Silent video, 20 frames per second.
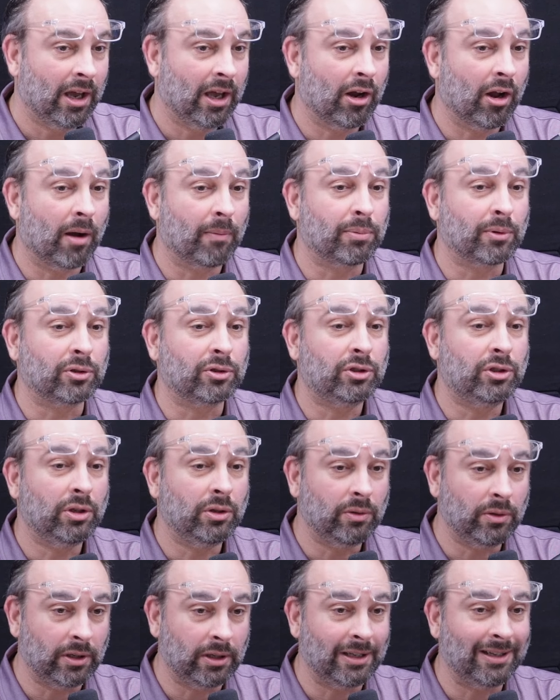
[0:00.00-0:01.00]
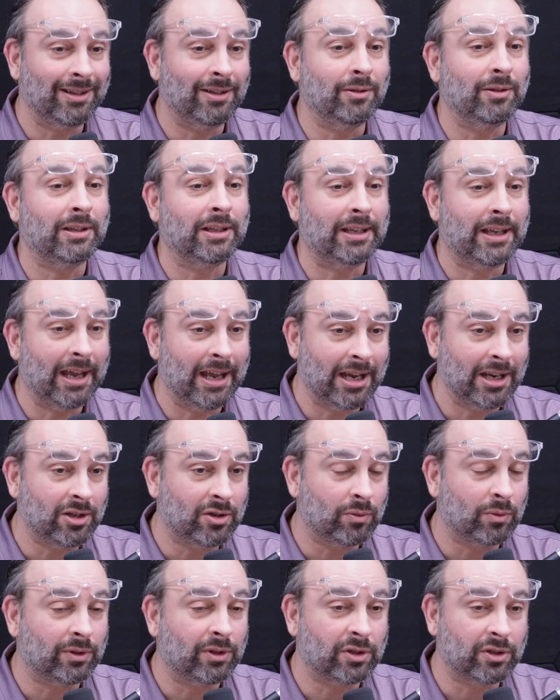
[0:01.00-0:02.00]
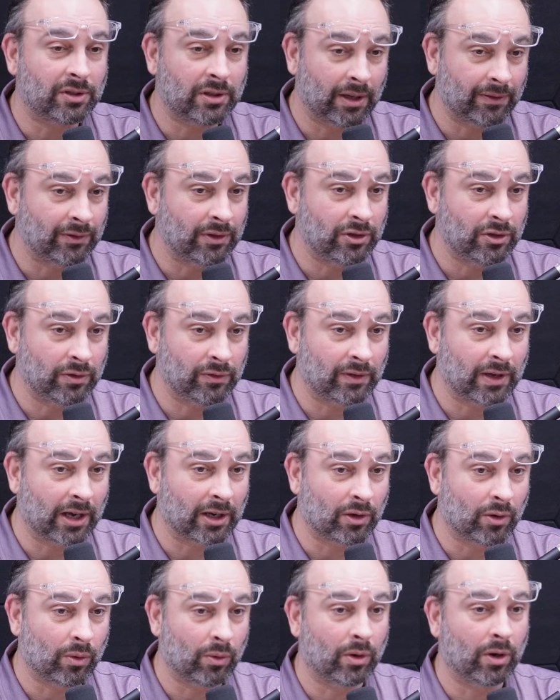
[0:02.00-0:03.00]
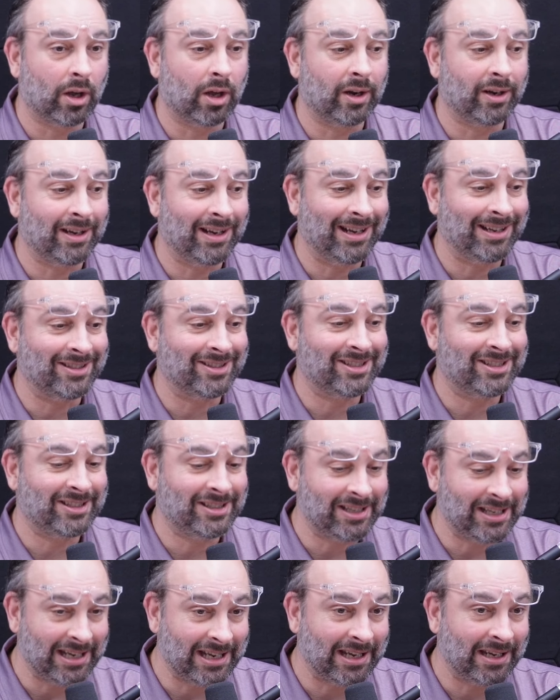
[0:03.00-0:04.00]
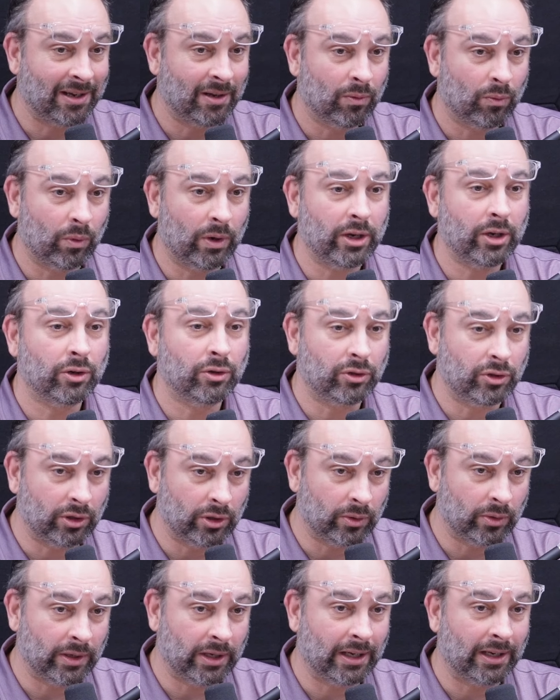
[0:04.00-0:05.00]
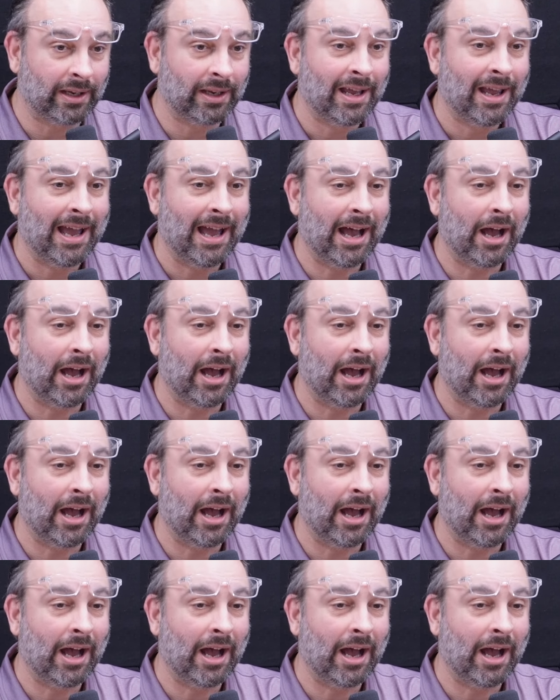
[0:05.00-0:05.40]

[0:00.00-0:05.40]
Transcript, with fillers: an opportunity to engage with the stuff that you've got going on and see what you're doing,